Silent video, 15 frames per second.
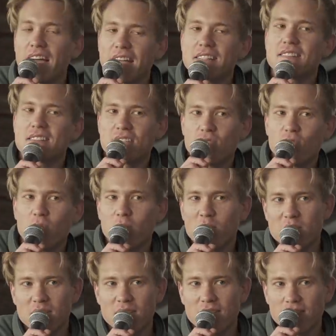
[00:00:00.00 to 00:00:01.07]
that is the sort of
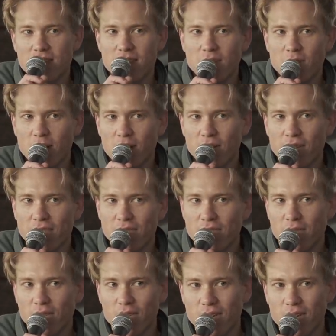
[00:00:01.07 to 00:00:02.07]
positivity we're looking for.